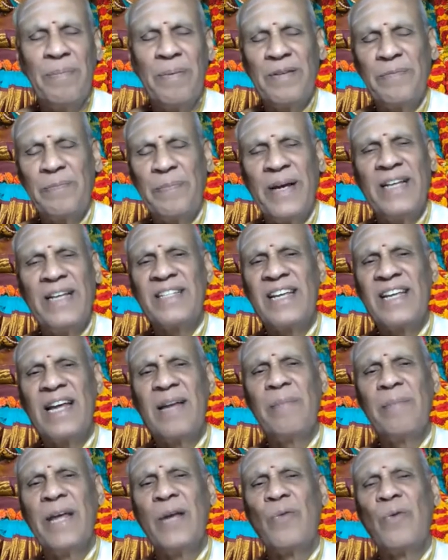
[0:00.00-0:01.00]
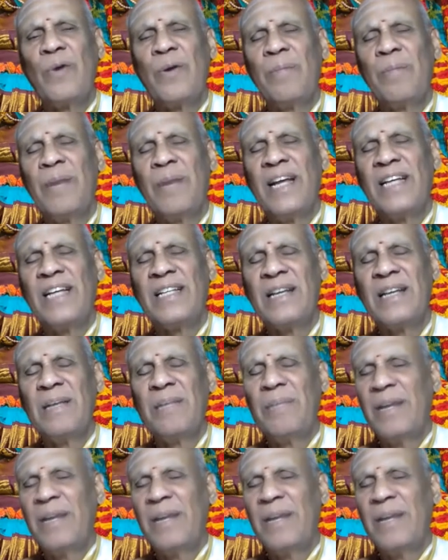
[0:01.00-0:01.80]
space can be in one place,